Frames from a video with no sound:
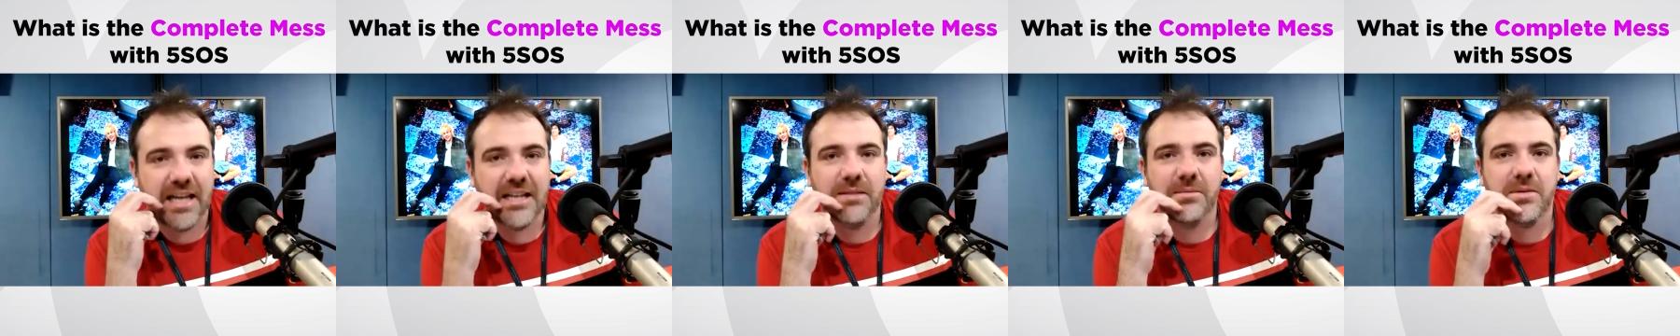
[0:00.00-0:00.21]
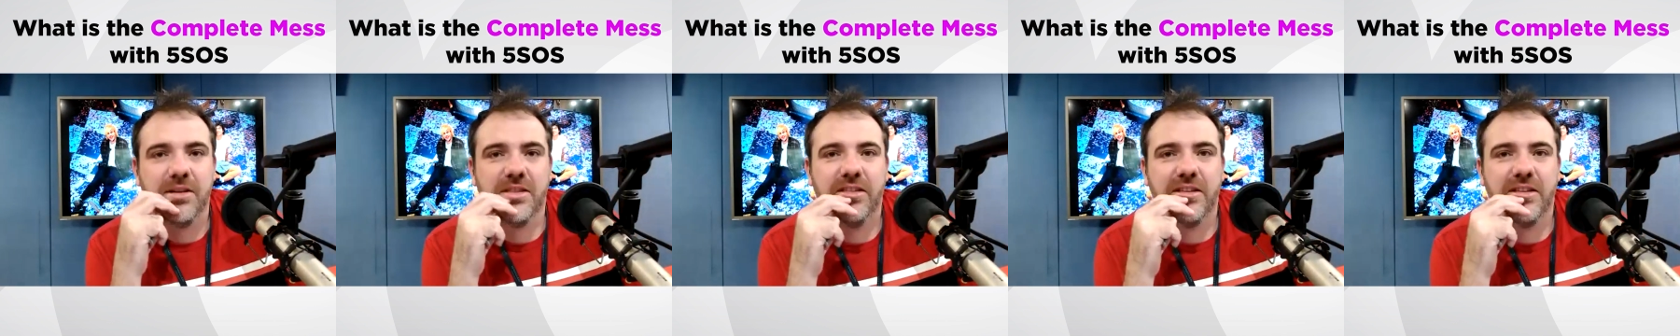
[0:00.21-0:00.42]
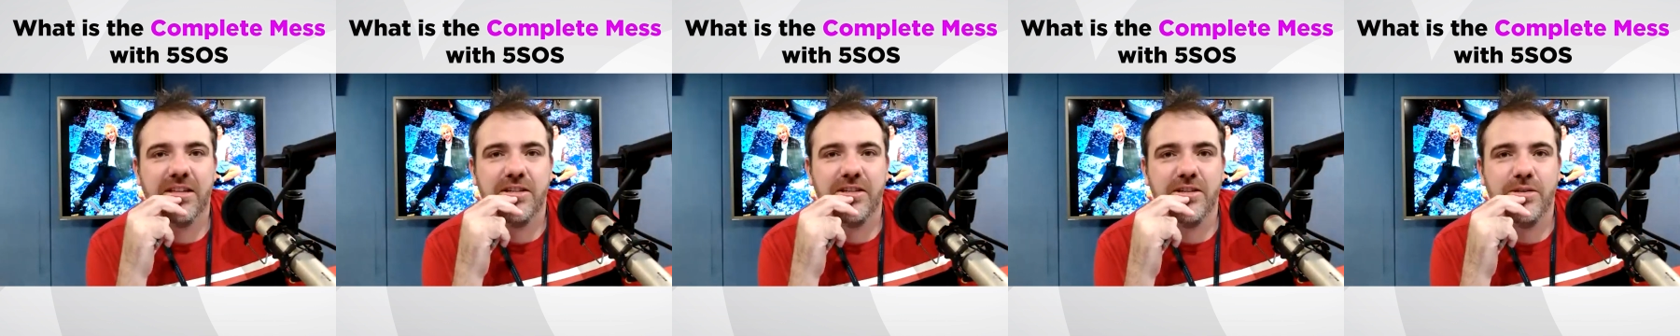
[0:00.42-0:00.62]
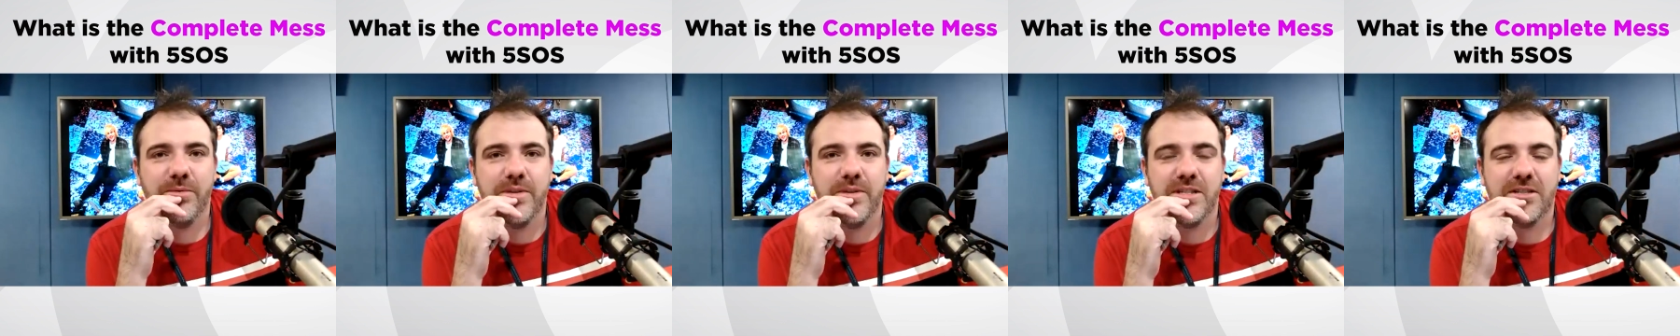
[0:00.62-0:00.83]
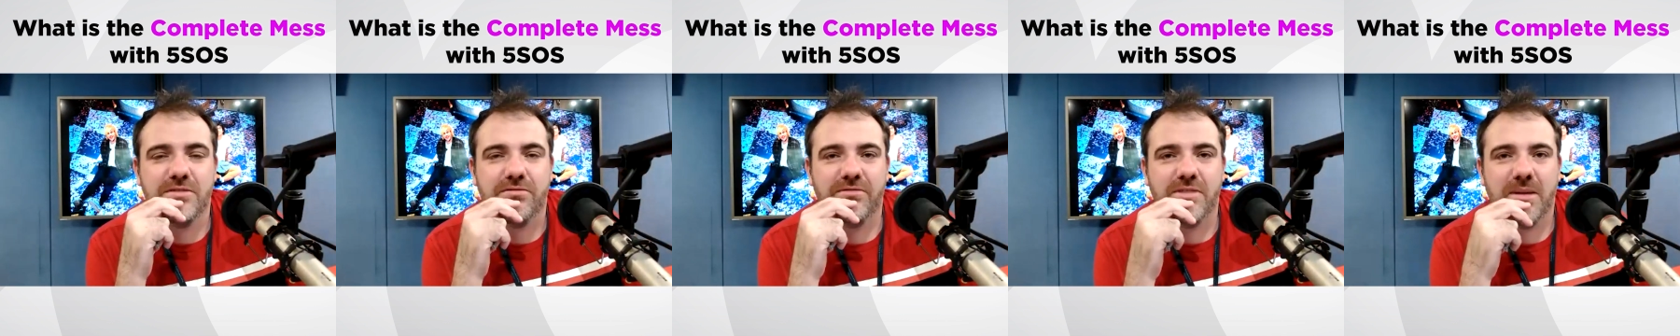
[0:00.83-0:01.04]
I think you
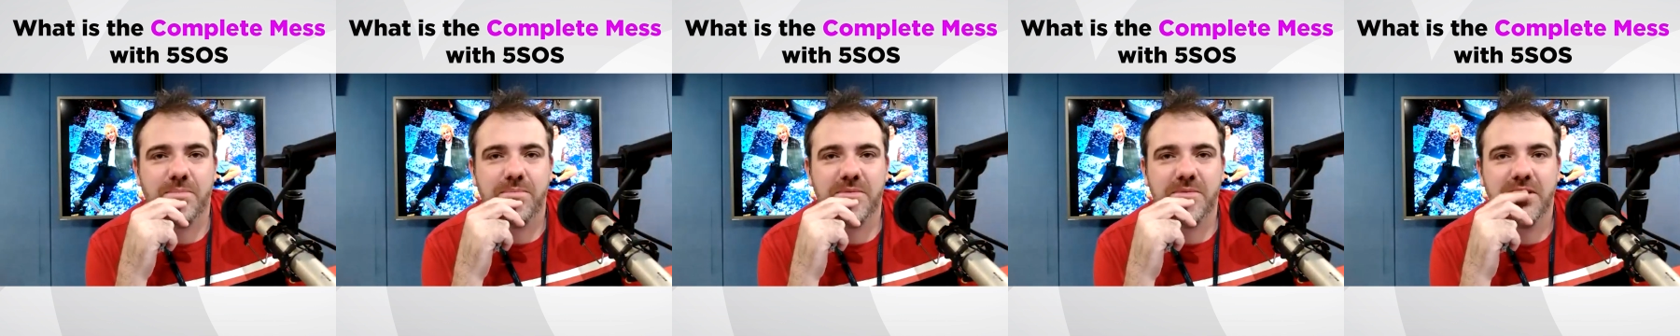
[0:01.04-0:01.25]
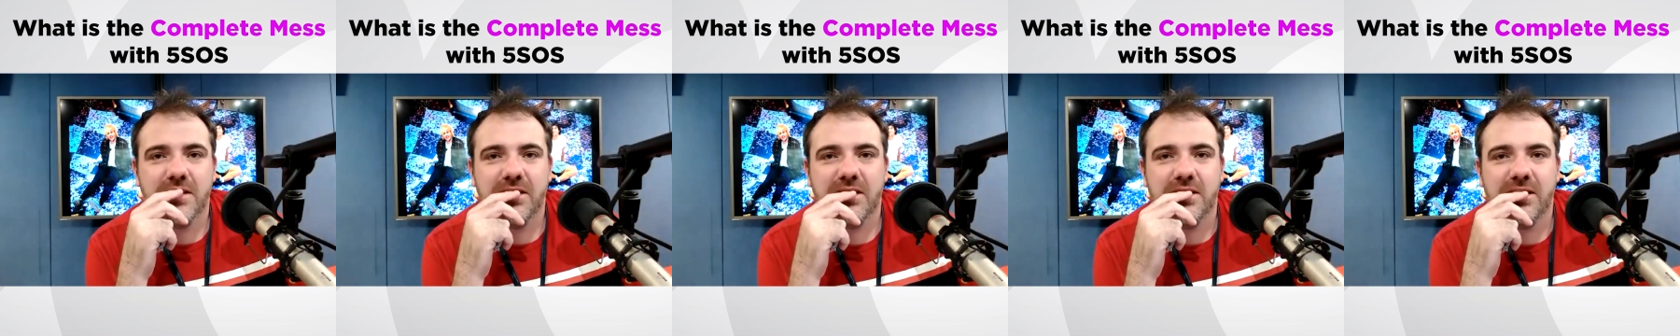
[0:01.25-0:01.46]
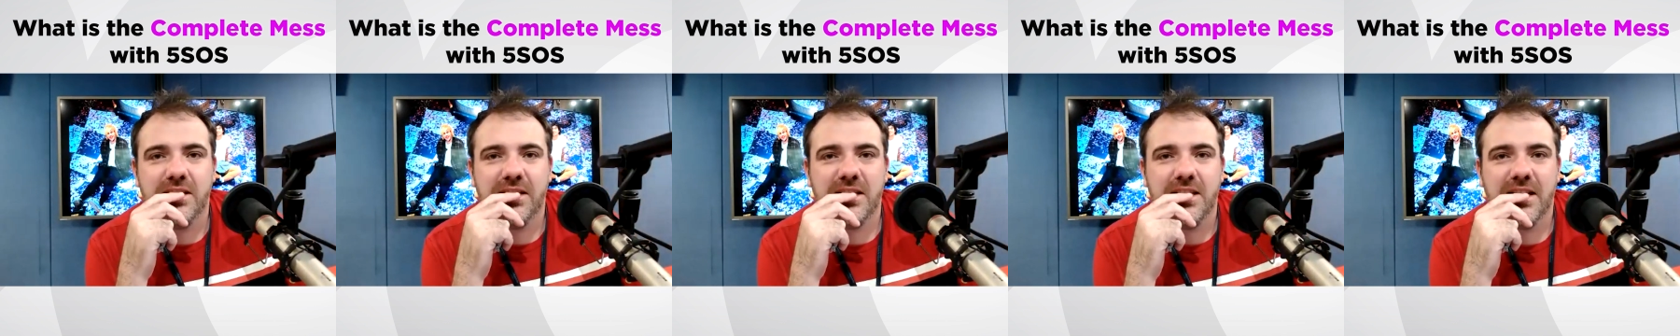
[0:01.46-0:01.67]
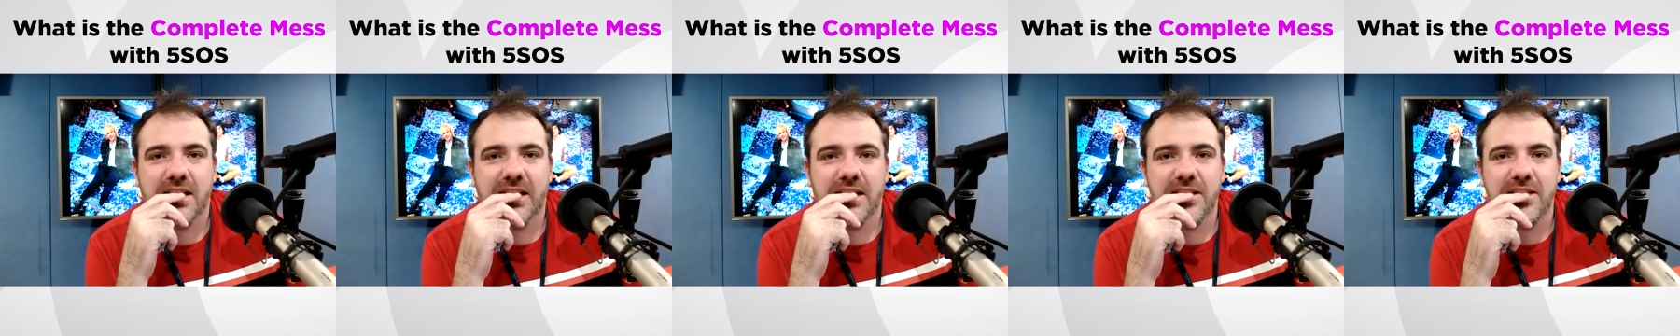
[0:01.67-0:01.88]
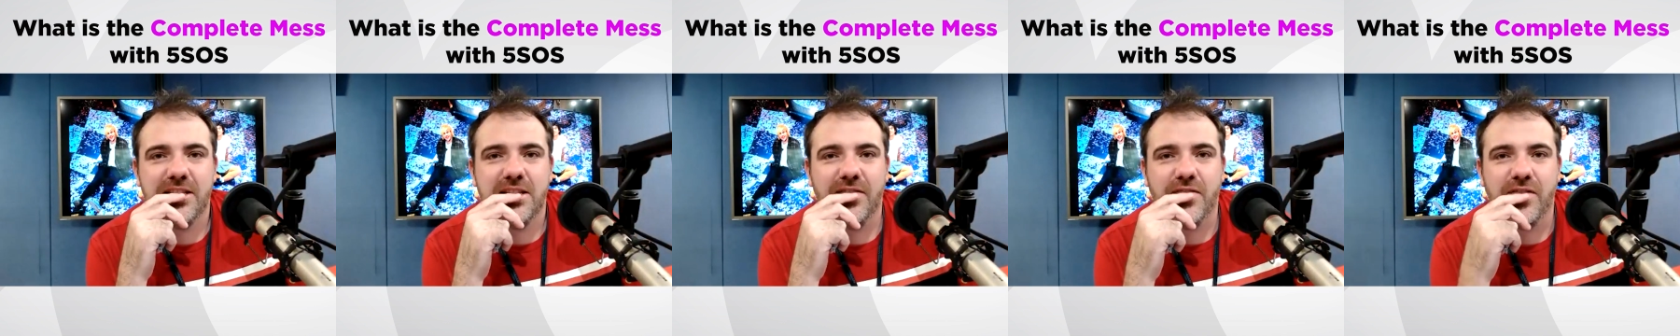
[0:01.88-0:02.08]
interrupted the
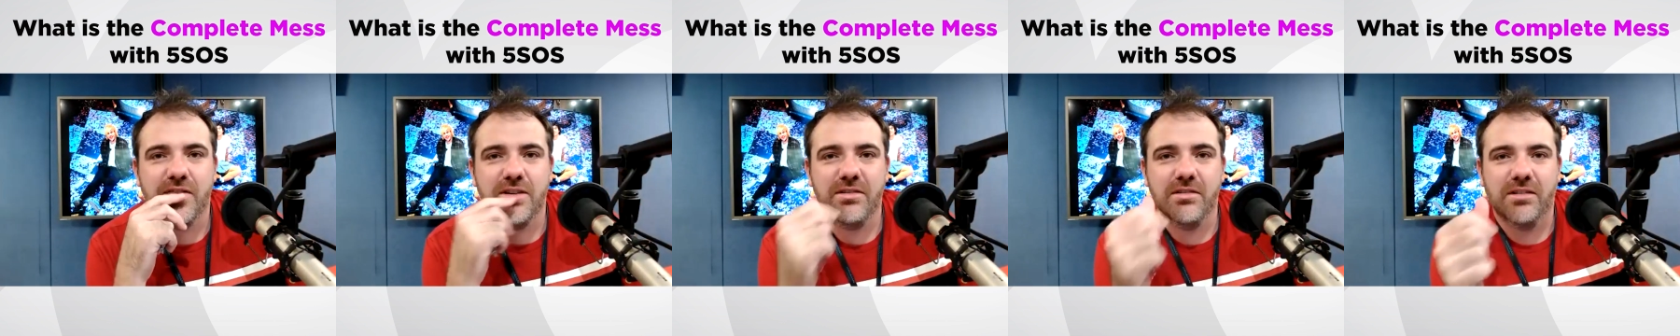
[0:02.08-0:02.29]
interview